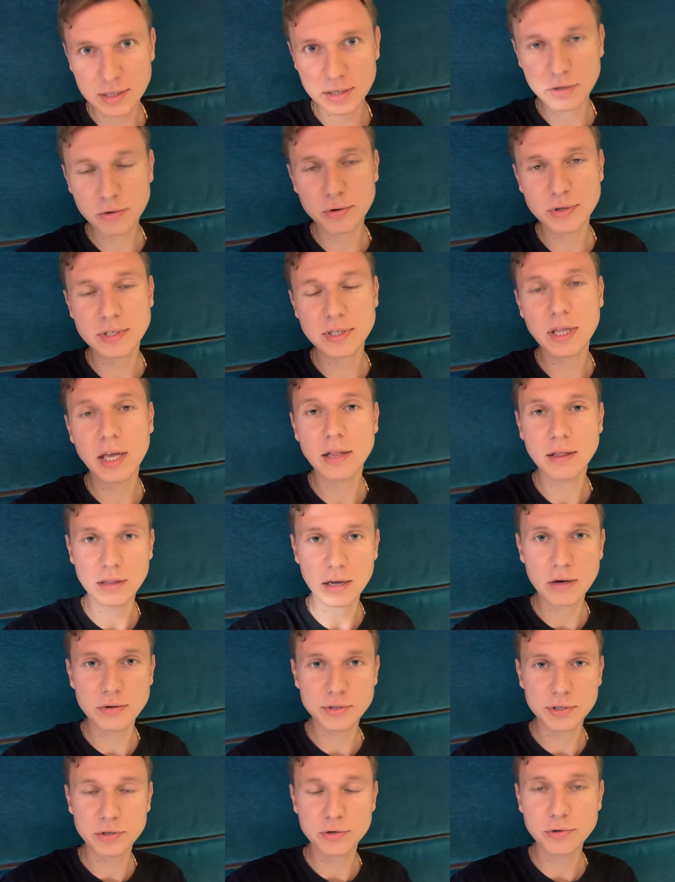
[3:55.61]
It costs
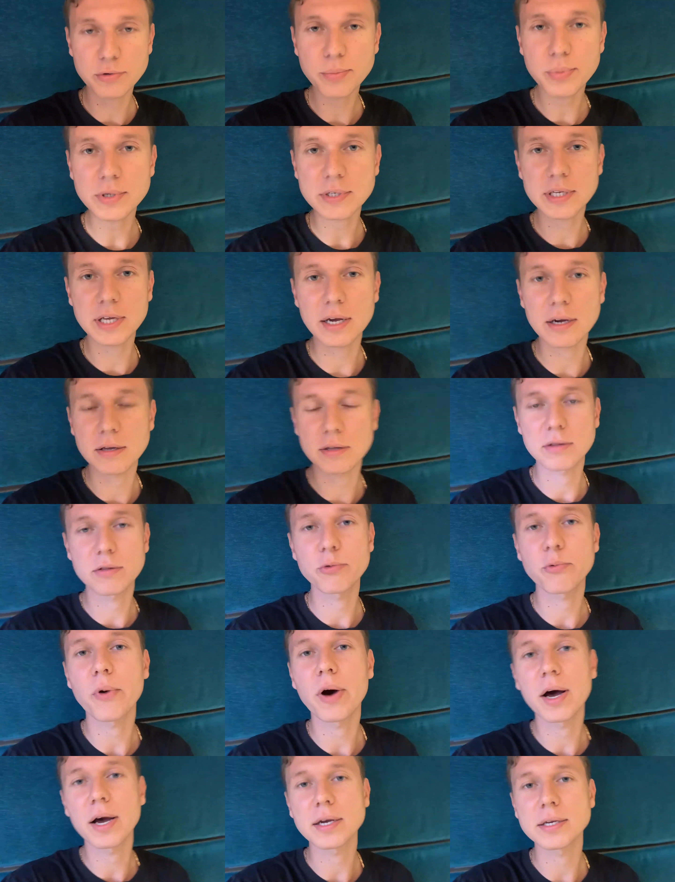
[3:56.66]
10,000 rubles, like
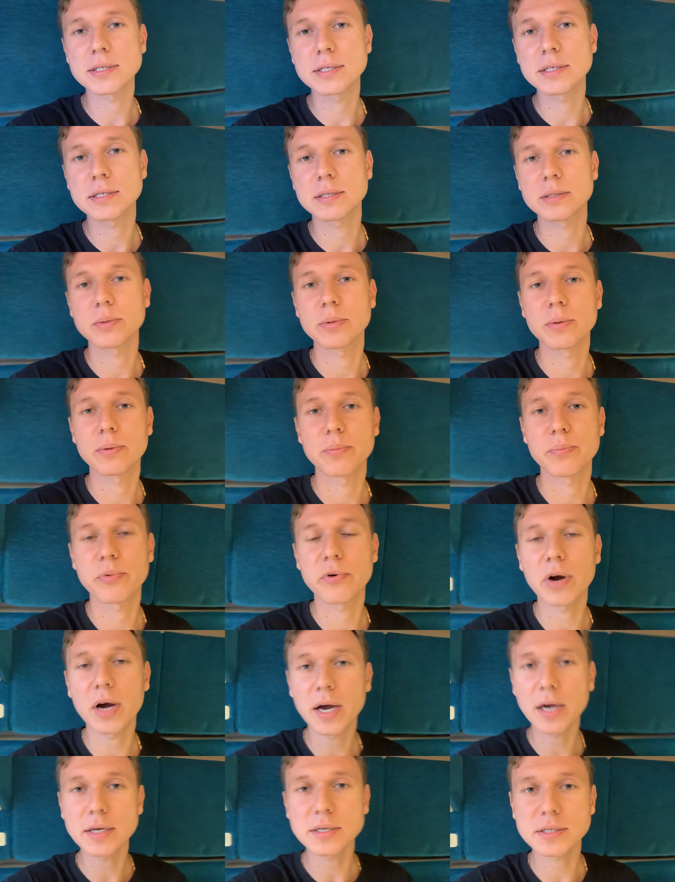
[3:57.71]
twice
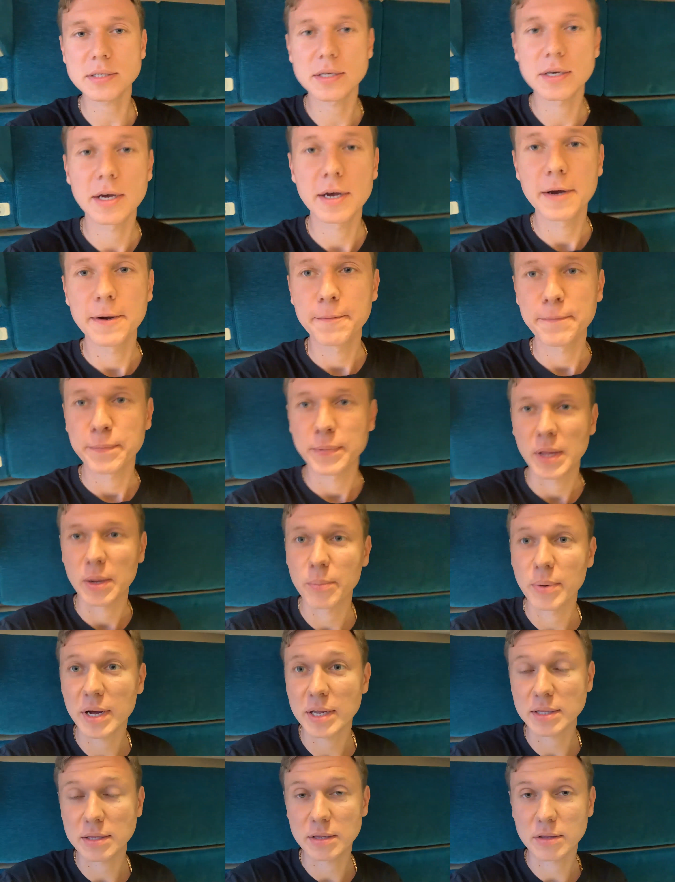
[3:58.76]
price.
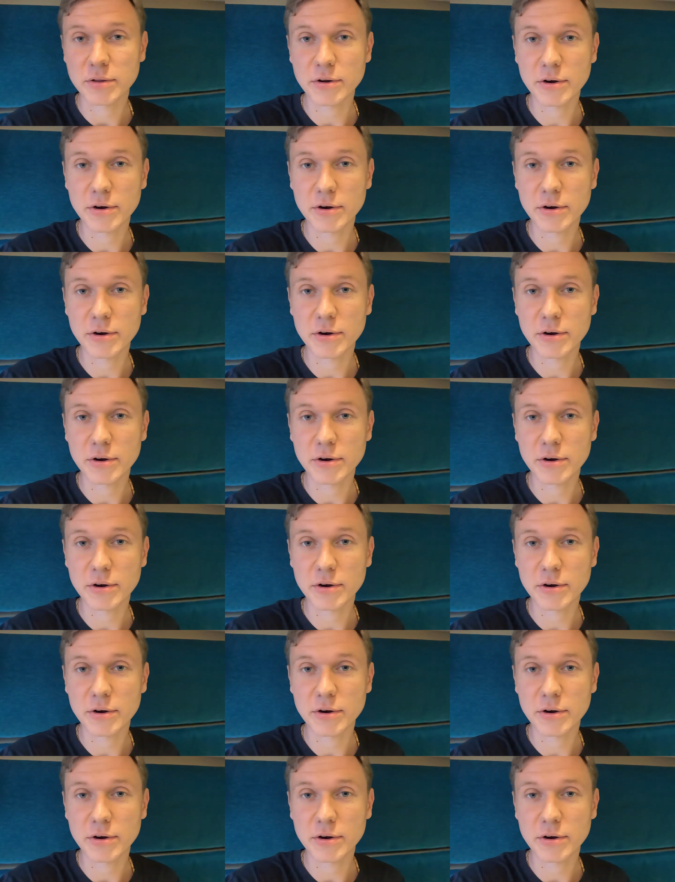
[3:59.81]
But there